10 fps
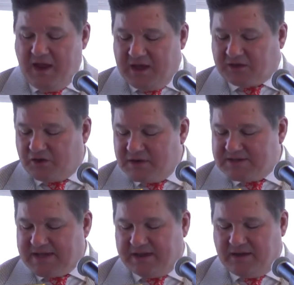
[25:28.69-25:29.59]
It
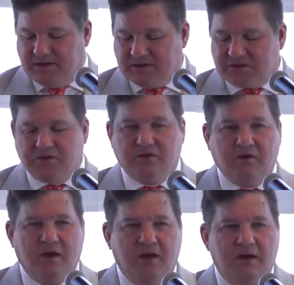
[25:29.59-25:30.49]
turns that
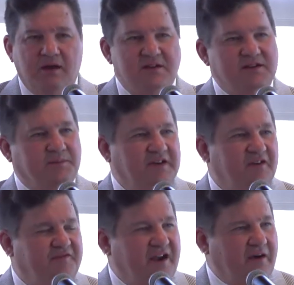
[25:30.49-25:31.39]
into something
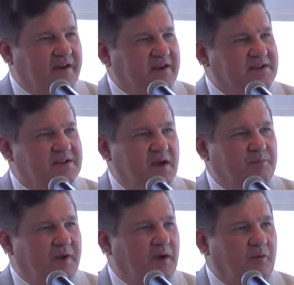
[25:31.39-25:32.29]
nefarious,
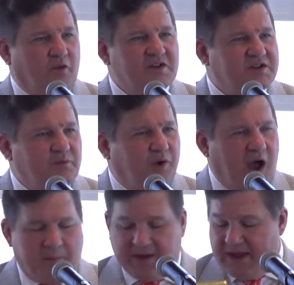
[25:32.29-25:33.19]
Russian
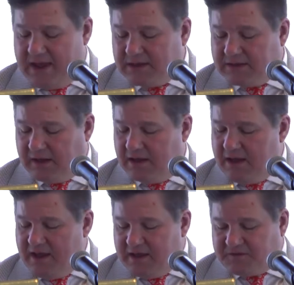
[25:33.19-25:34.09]
propaganda.
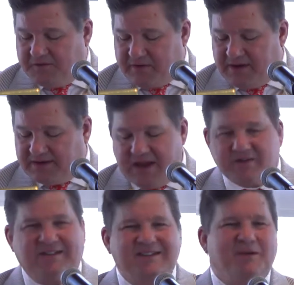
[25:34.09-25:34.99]
It's very
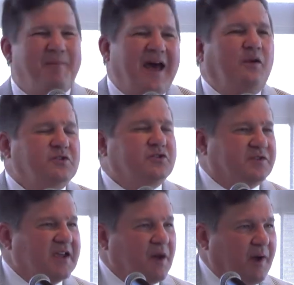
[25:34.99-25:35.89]
dangerous. It doesn't matter what you
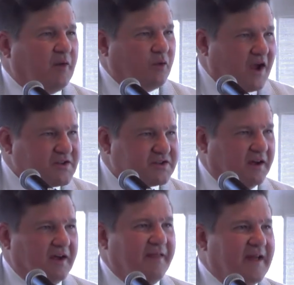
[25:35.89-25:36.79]
think about
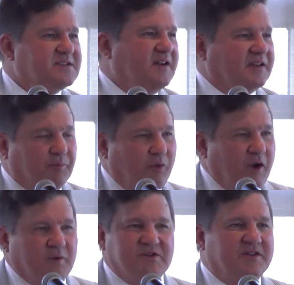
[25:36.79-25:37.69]
Russia. That's not the
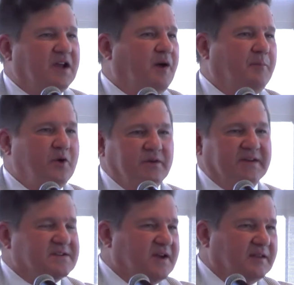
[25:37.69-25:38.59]
point. What you think about
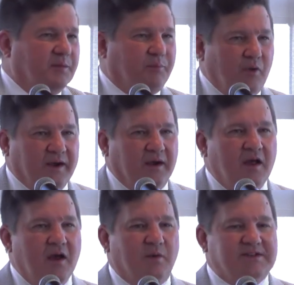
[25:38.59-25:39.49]
Putin is not the point.
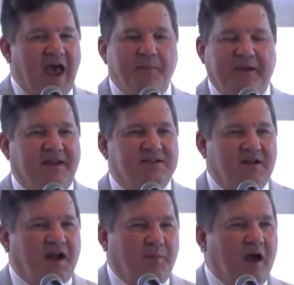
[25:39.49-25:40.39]
What's happening is
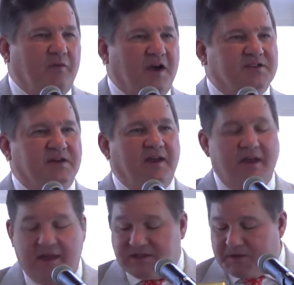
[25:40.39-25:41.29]
not about Russia.
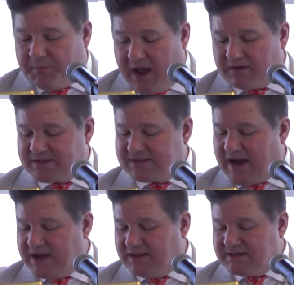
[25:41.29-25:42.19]
It's about
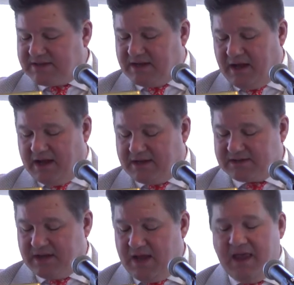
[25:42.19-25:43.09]
silencing
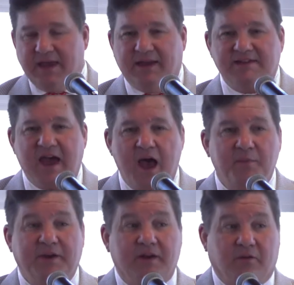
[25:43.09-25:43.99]
us. And it's
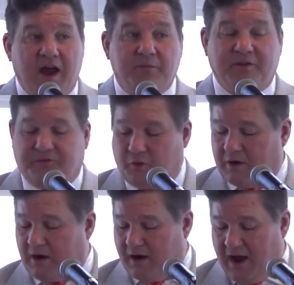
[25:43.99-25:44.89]
happening right
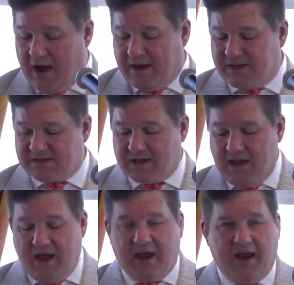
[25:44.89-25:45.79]
before our eyes.
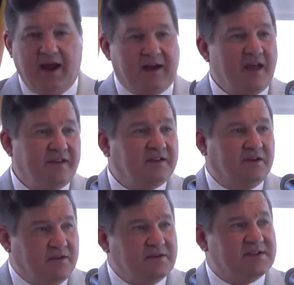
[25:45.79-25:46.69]
And I think
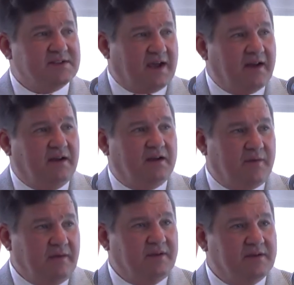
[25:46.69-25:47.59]
the noose is tightening
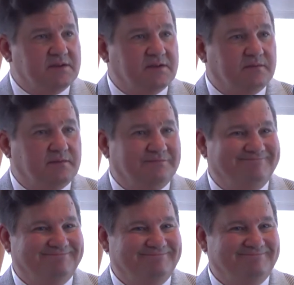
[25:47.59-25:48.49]
around us.
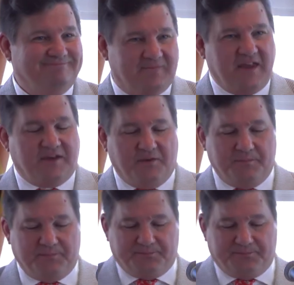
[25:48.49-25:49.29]
Thank you.